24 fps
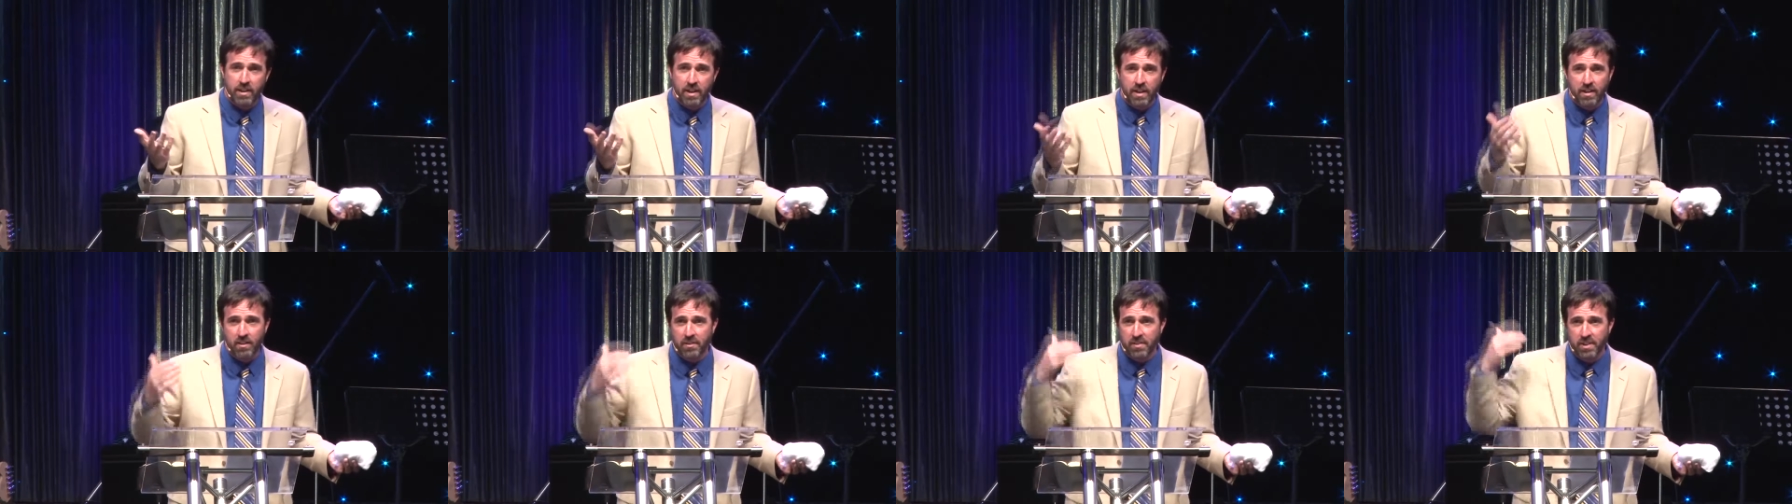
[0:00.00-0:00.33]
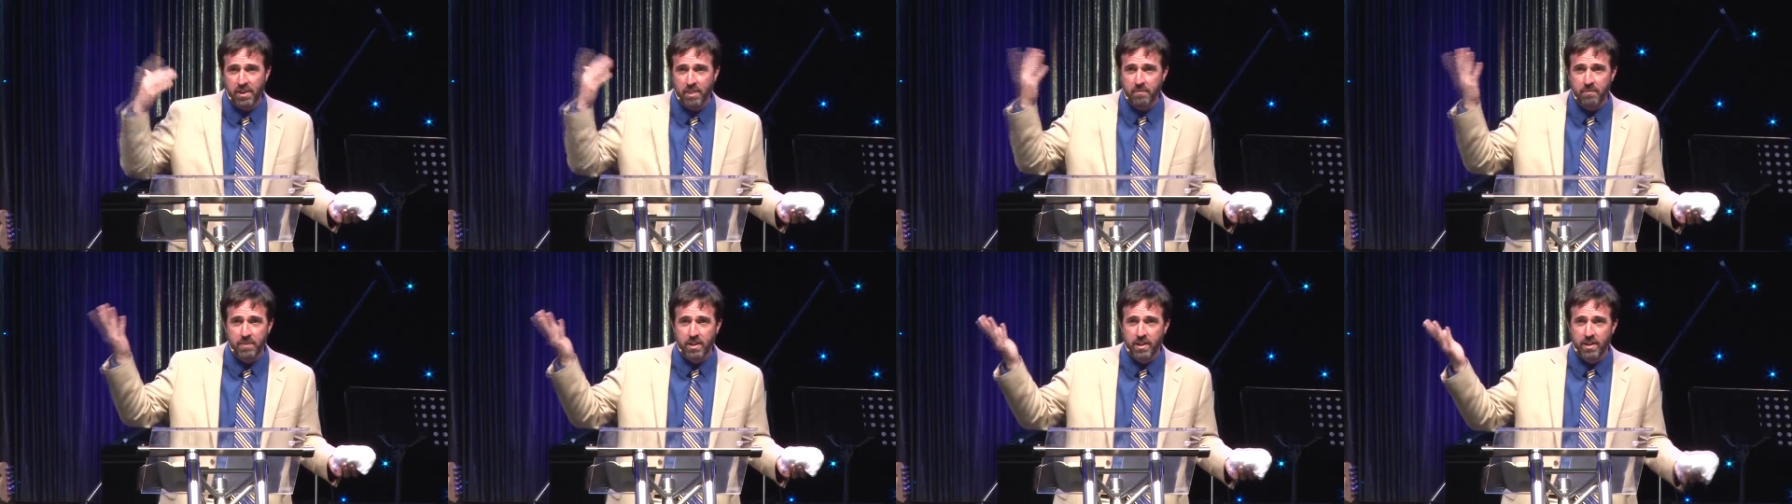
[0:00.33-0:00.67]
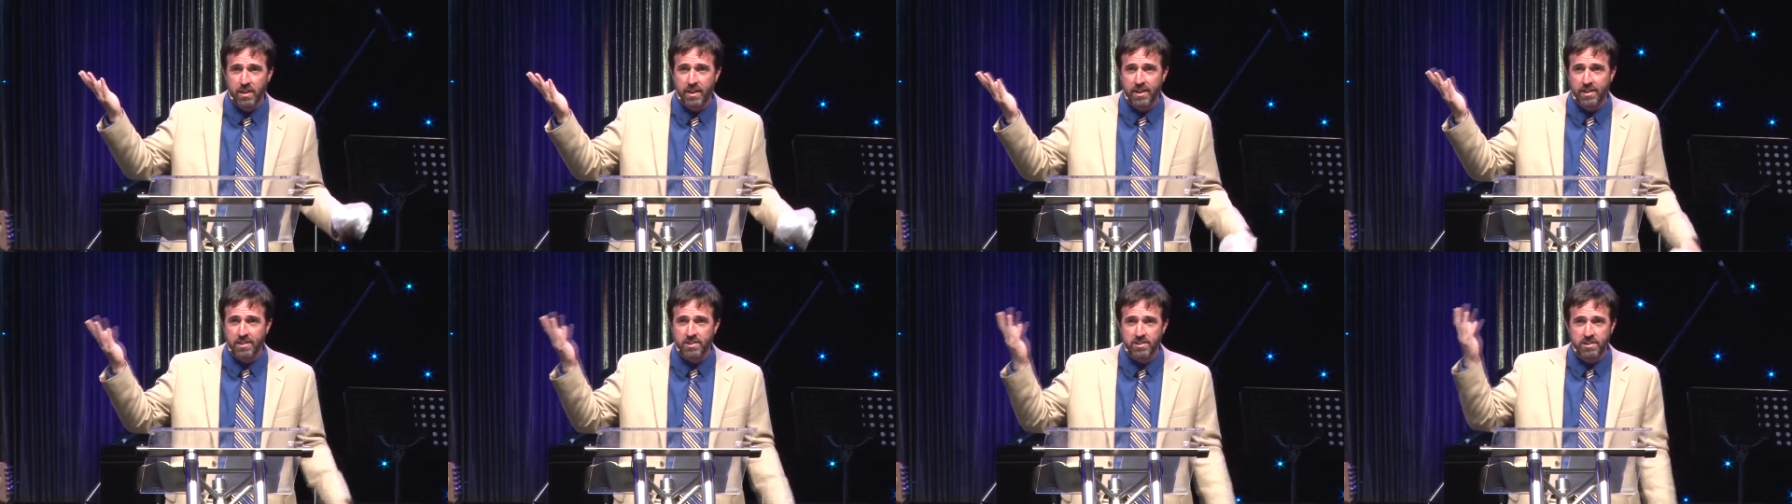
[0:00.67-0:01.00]
I don't think I'm middle
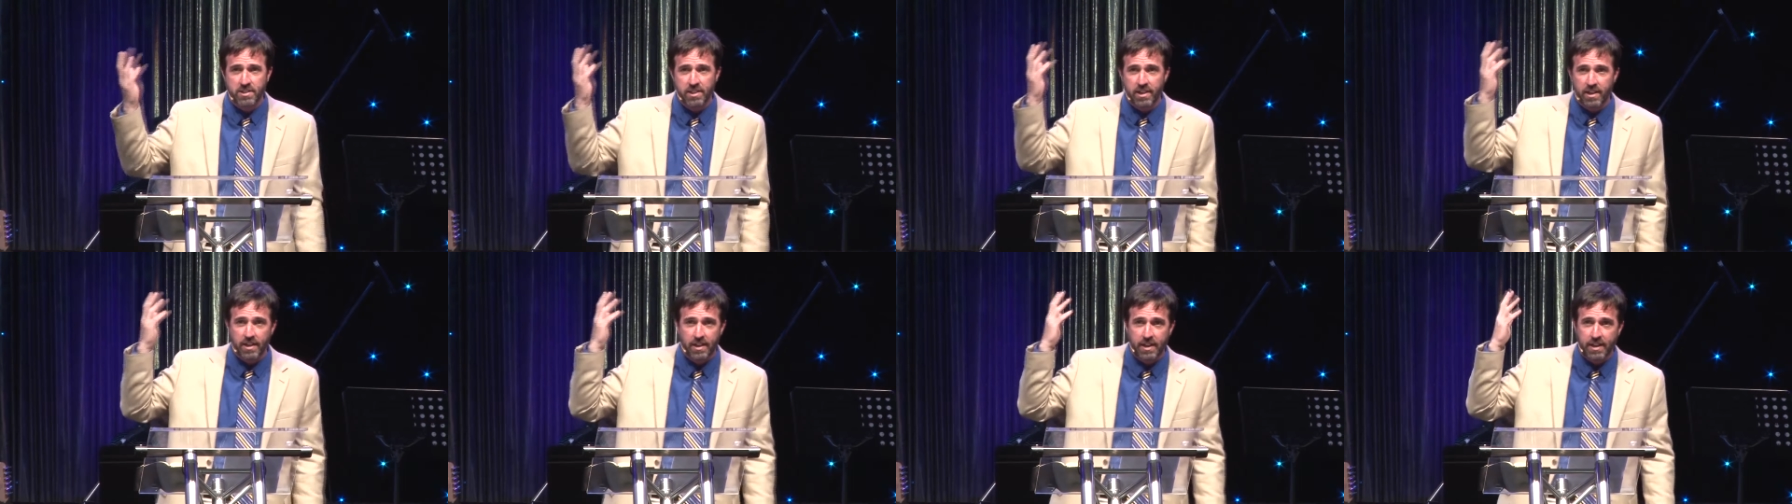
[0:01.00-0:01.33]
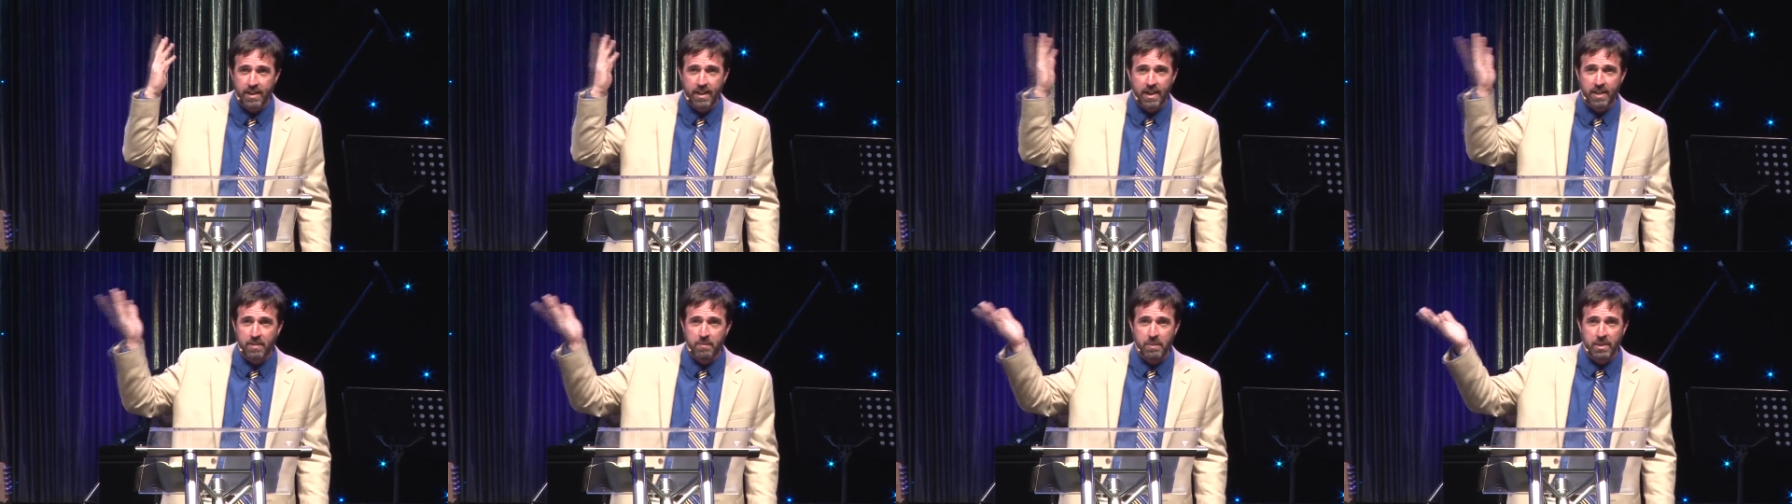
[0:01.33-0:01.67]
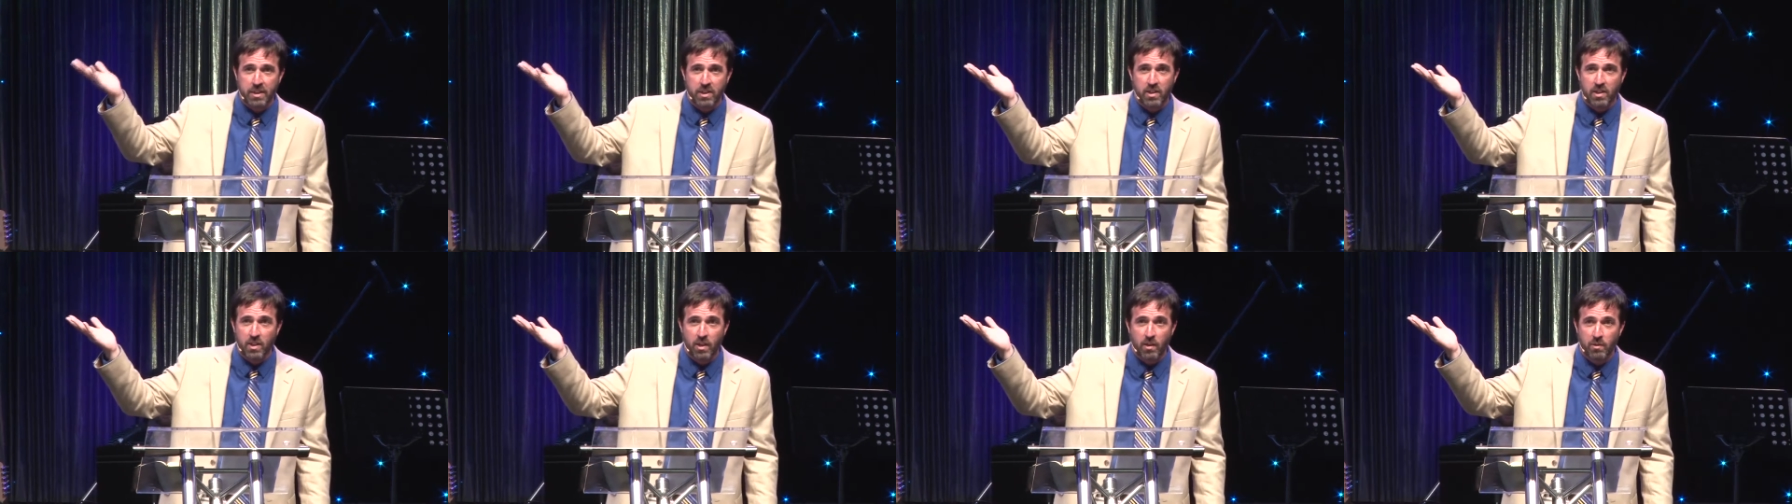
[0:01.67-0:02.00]
aged yet. I got to be
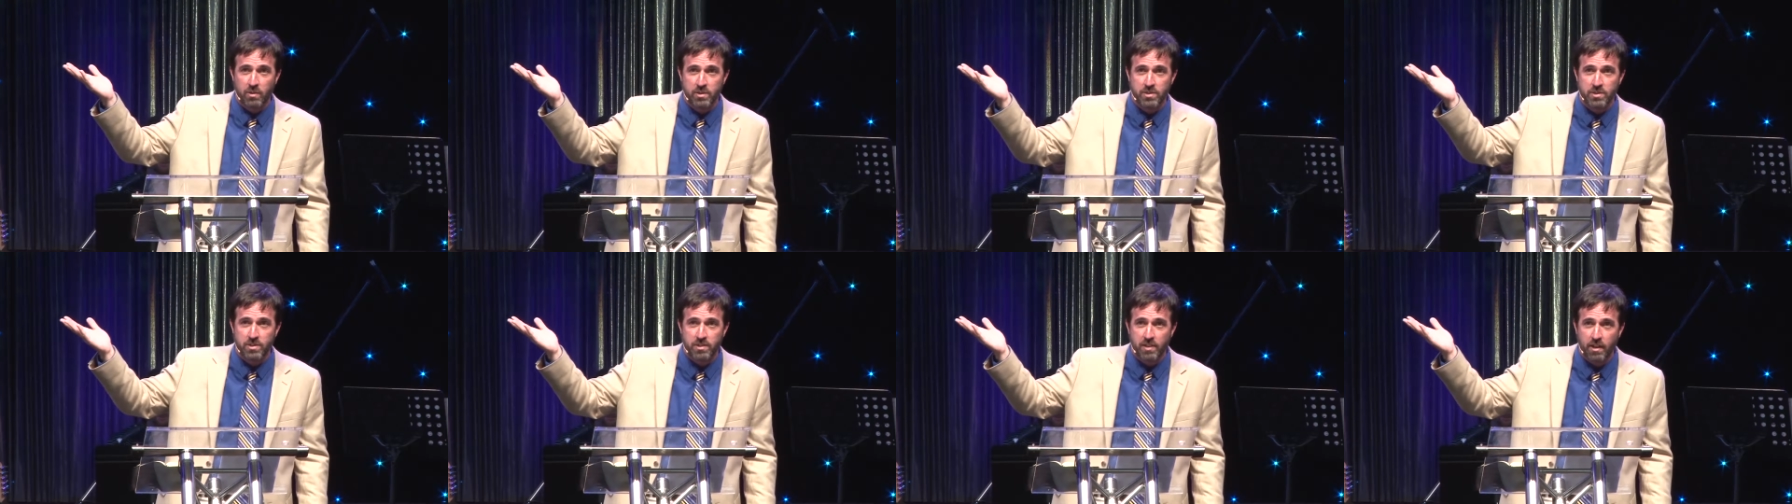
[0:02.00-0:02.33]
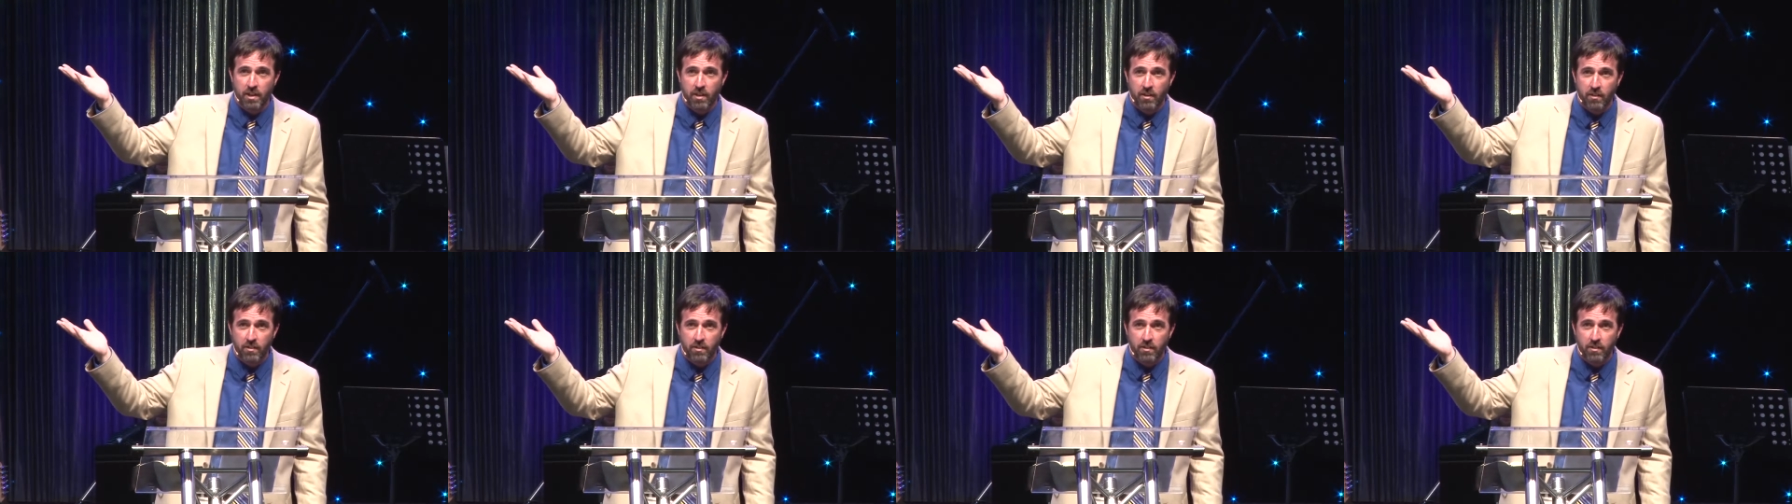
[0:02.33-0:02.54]
close, though.